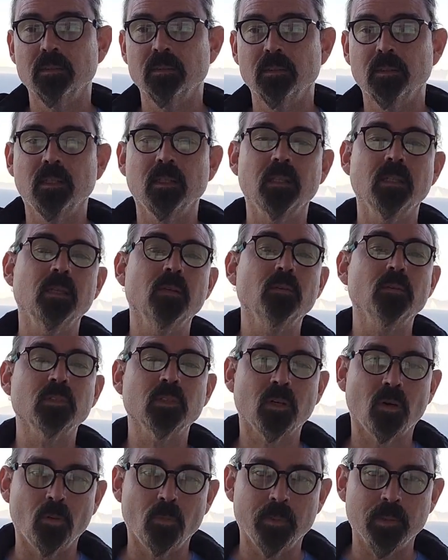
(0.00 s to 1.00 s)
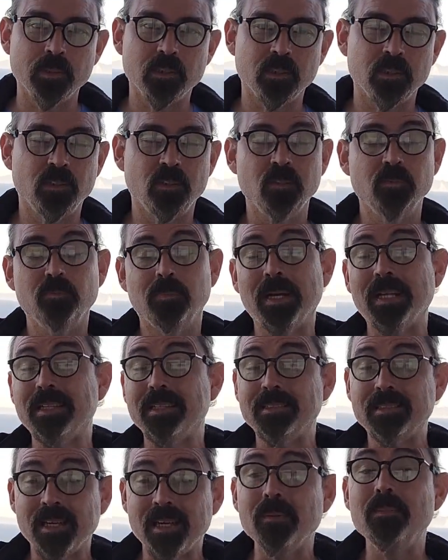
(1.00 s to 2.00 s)
There was a whole bunch of issues. By the
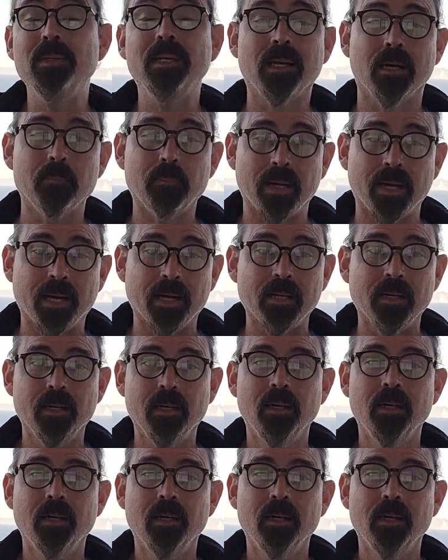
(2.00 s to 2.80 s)
time he got back,